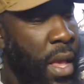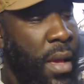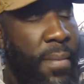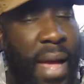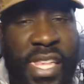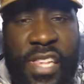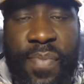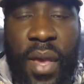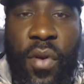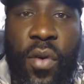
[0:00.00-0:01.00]
My
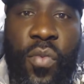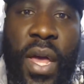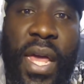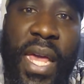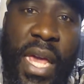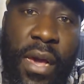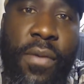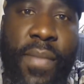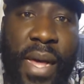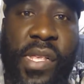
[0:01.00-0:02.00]
spirit will heal
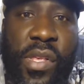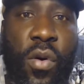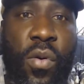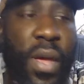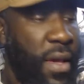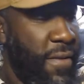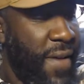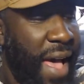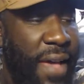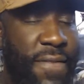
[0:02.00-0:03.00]
my soul if
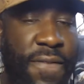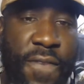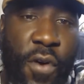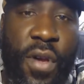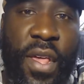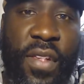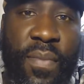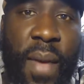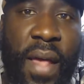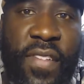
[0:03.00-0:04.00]
I focus
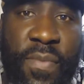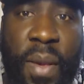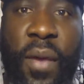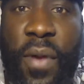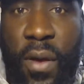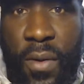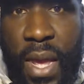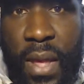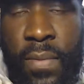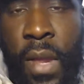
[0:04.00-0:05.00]
my spirit on
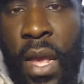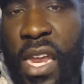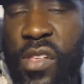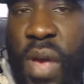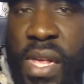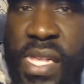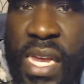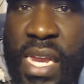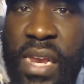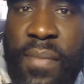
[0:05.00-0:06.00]
it. And that's why I
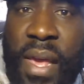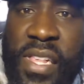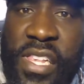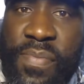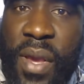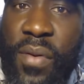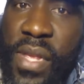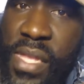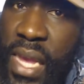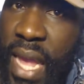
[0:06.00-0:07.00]
said that a man's spirit
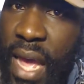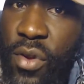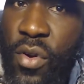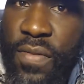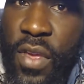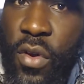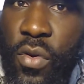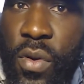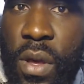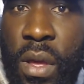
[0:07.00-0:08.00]
is the candle of Yahuwah.